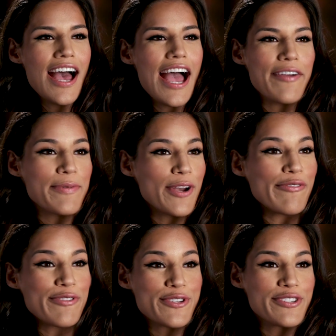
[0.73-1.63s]
I've been
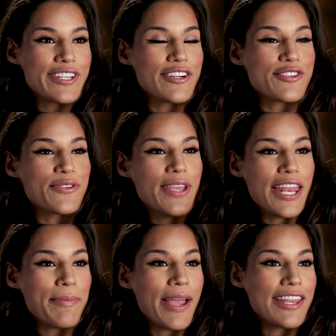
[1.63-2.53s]
off for two years, so
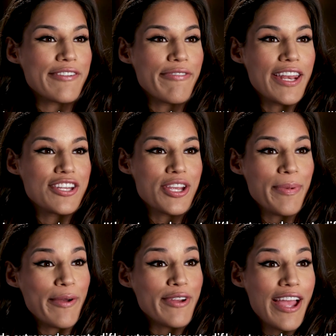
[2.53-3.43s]
getting back into fighting shape
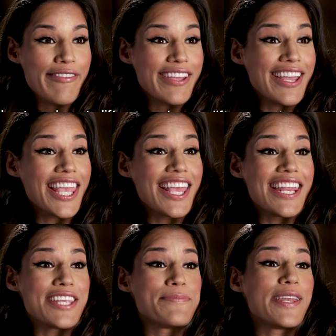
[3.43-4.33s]
after having a kid
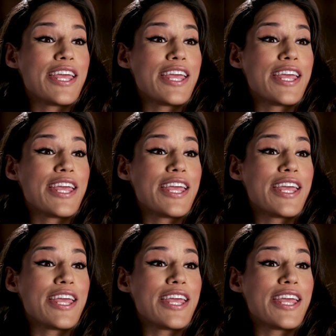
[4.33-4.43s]
has been